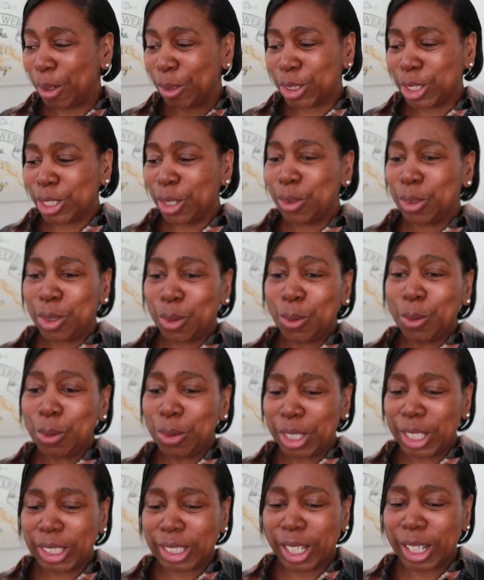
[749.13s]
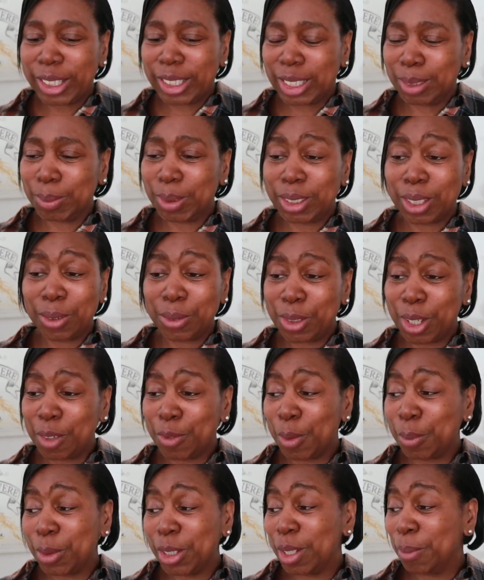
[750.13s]
I've shown you all these items, I don't know
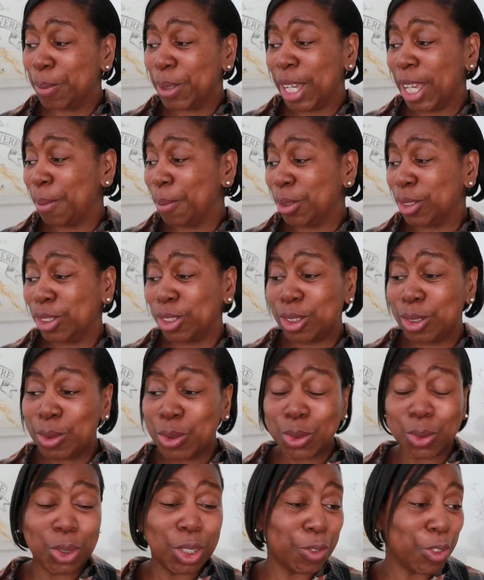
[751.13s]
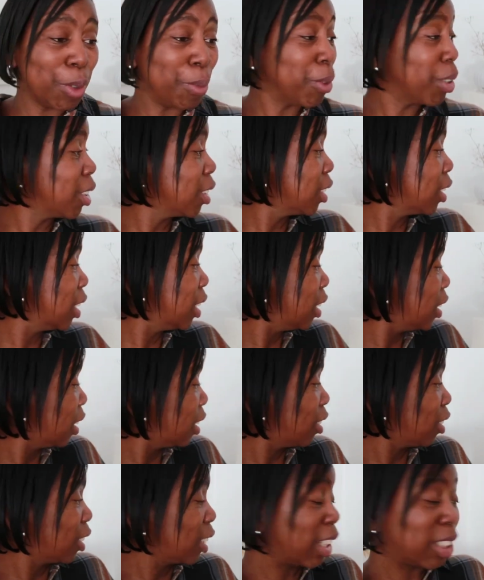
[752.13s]
if I'm going to be able to use all of them because this
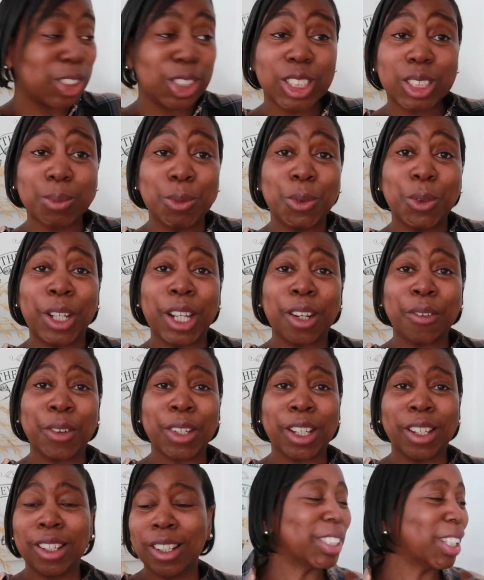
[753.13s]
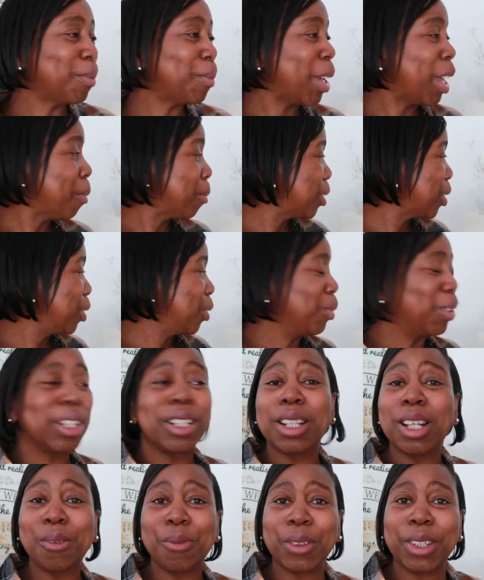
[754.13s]
is such a small area. So I'm
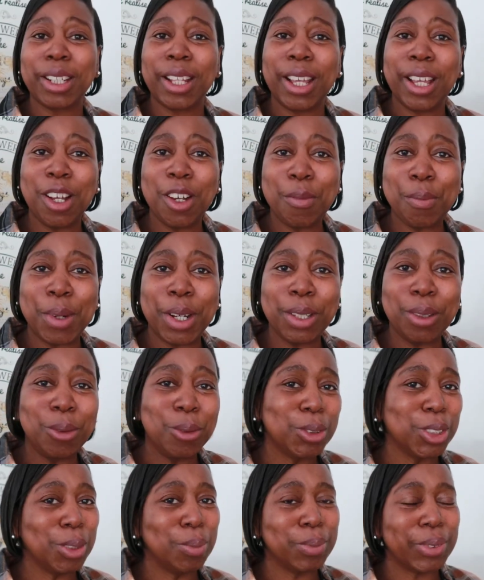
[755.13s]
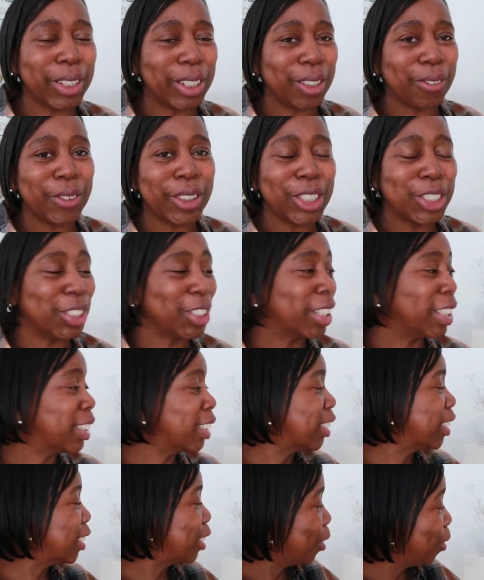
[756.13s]
absolutely loving how my autumn decoration
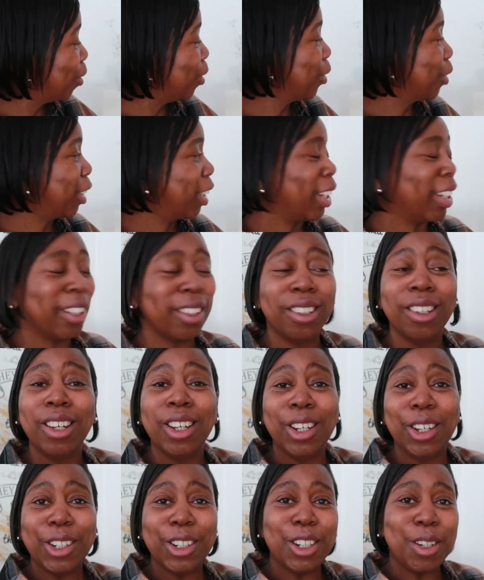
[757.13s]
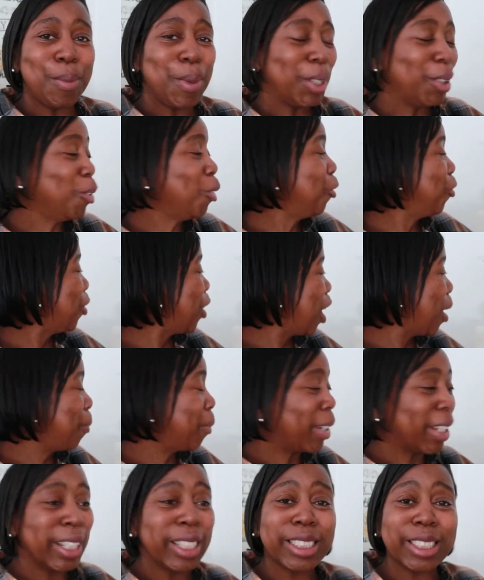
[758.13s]
is still looking on my little
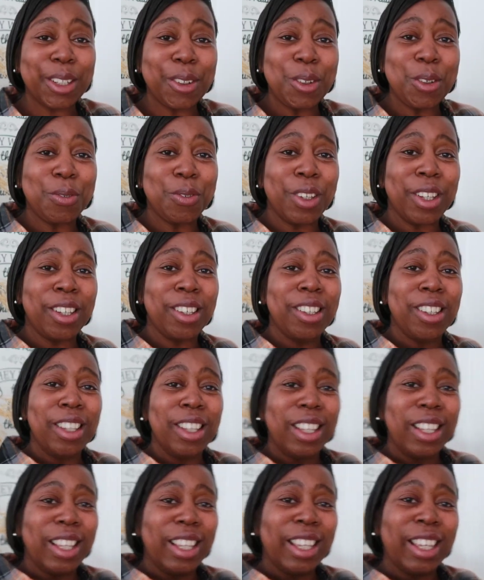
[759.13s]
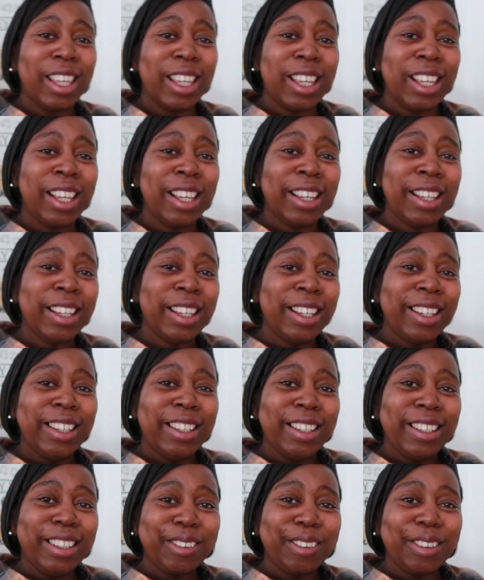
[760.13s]
fireplace over here.
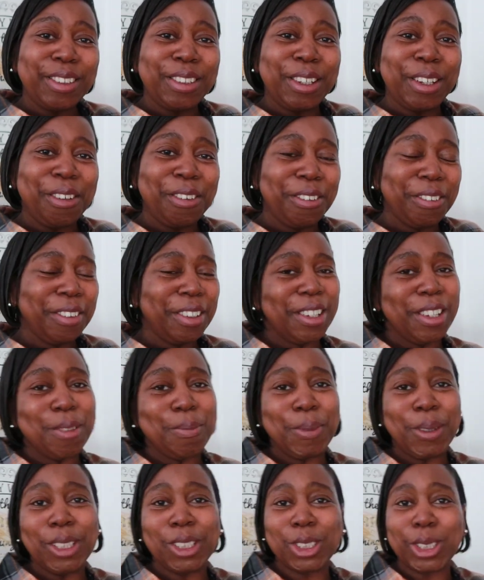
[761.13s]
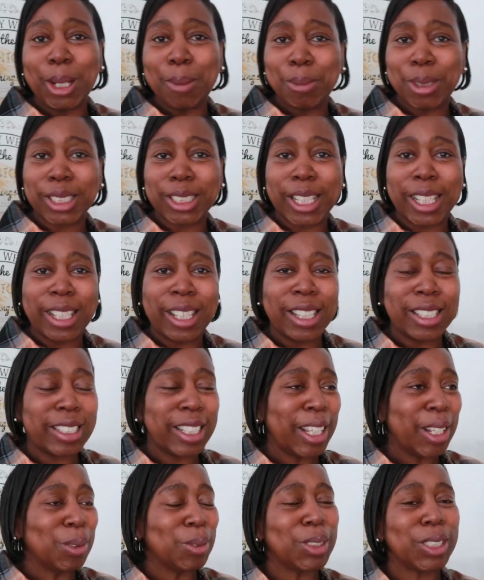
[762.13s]
You know, it'd be a shame to take it
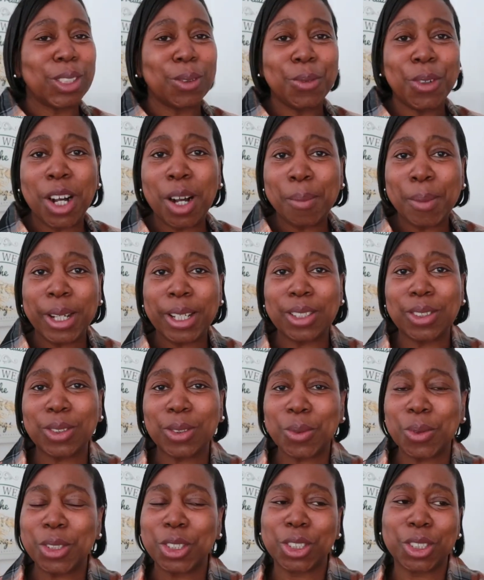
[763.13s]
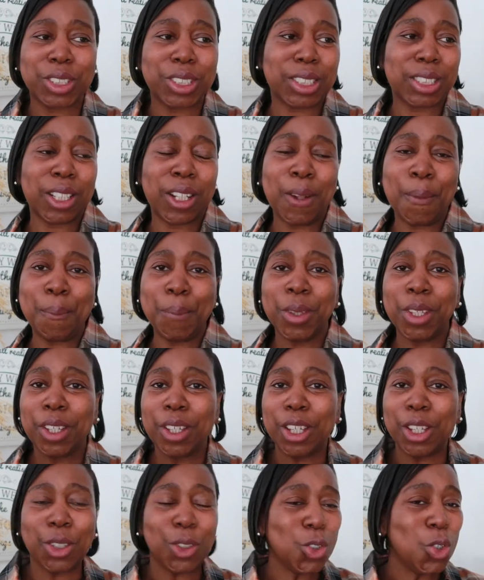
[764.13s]
down. So what I might do is just
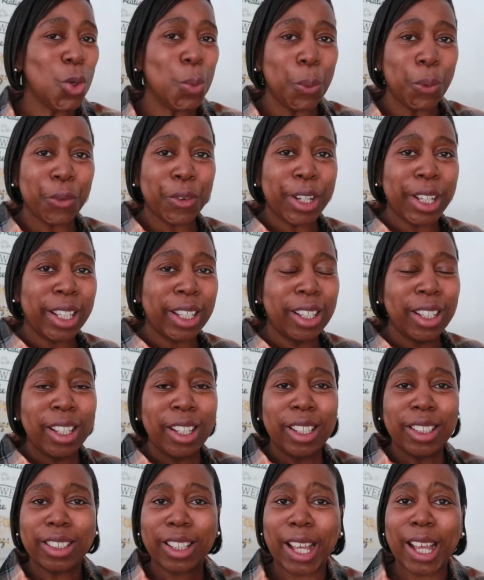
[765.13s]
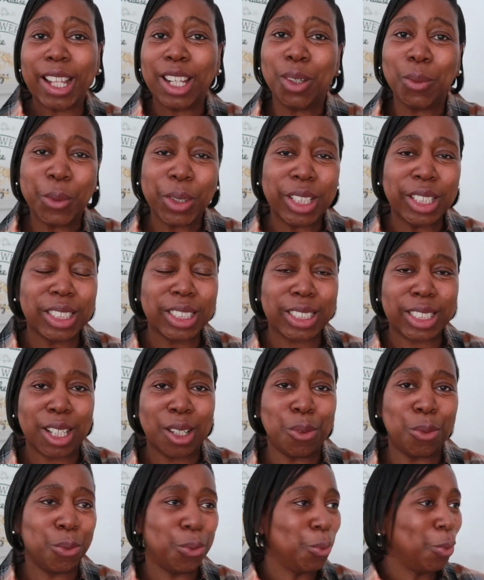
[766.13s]
incorporate the Halloween
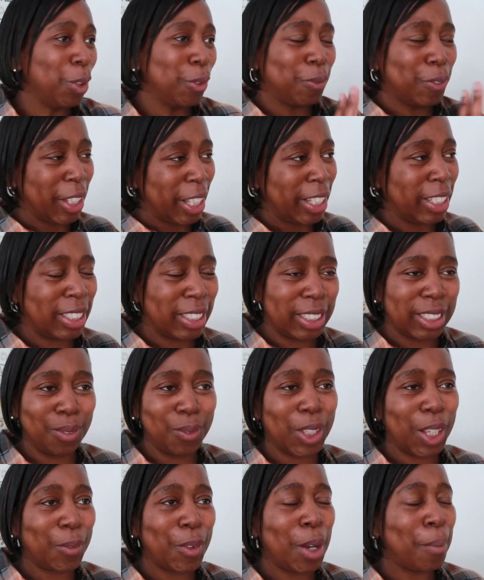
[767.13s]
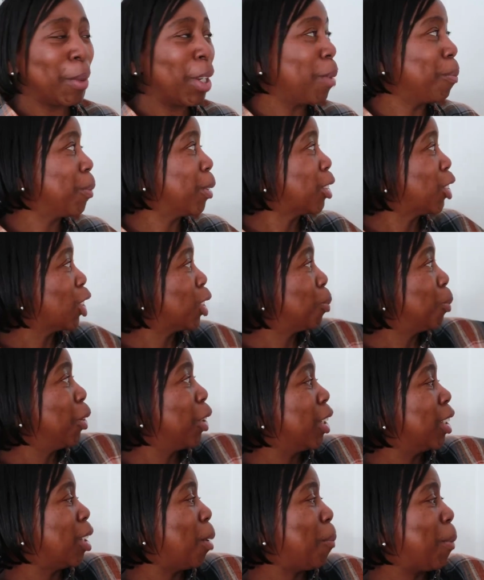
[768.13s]
stuff with this, if you get what I mean, but just
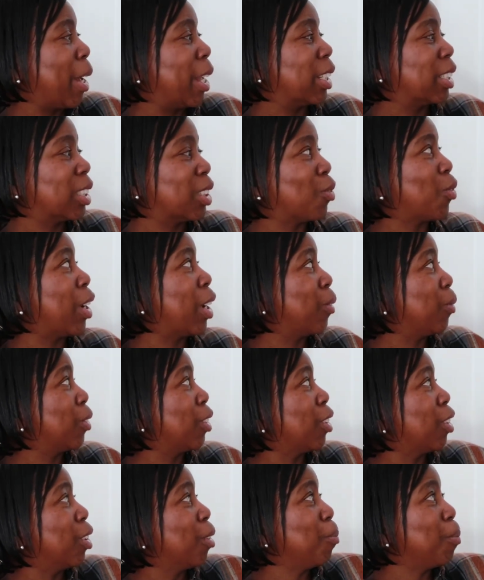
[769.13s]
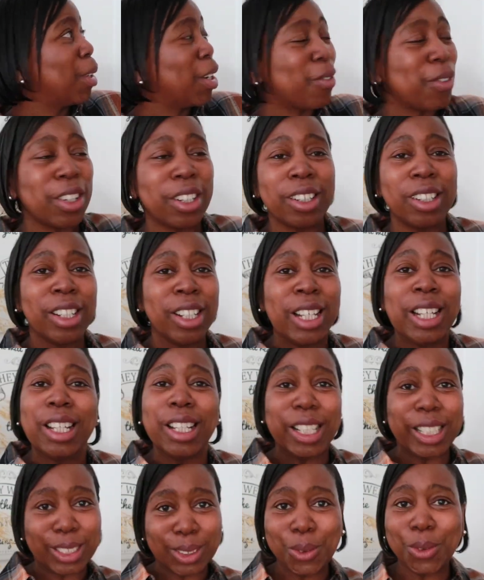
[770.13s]
putting the bats around the mirror.
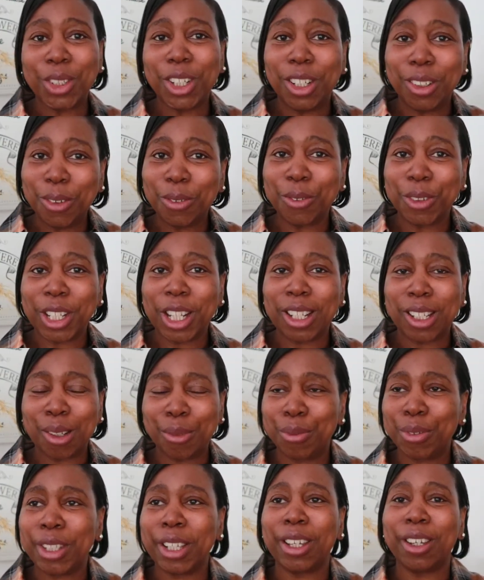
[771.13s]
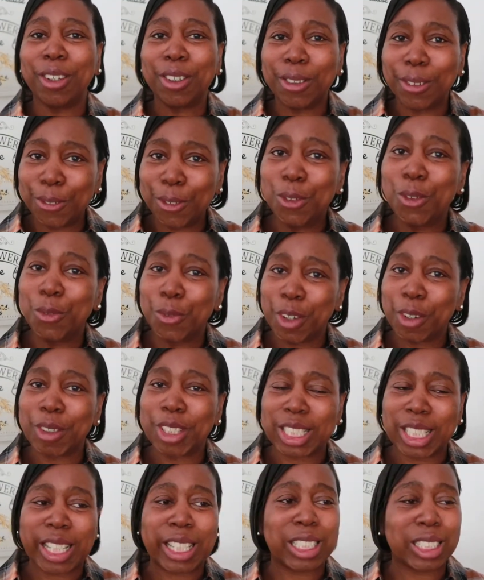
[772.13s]
It's all gonna look really lovely, all
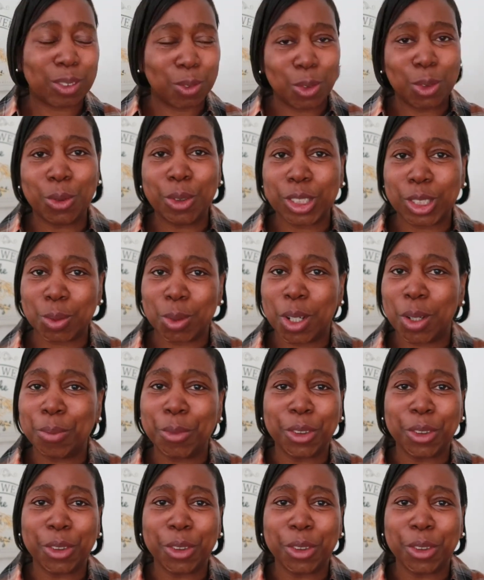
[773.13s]
very tasteful as well.